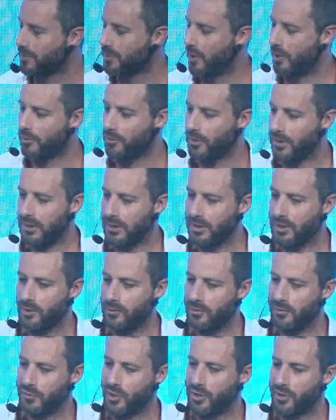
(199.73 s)
So
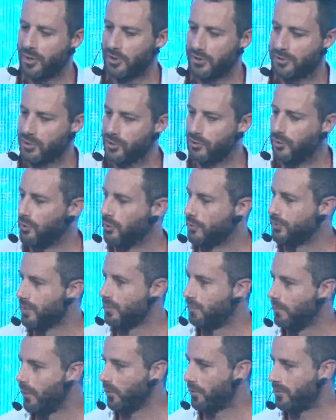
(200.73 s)
we've kind of got two
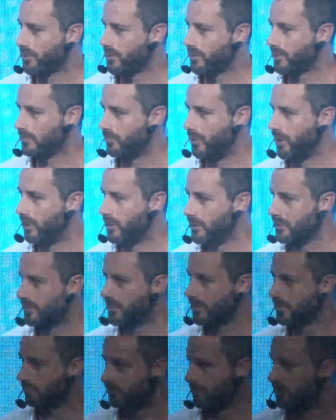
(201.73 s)
content focuses. One
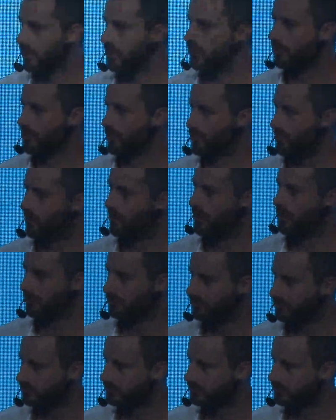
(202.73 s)
is deals driven.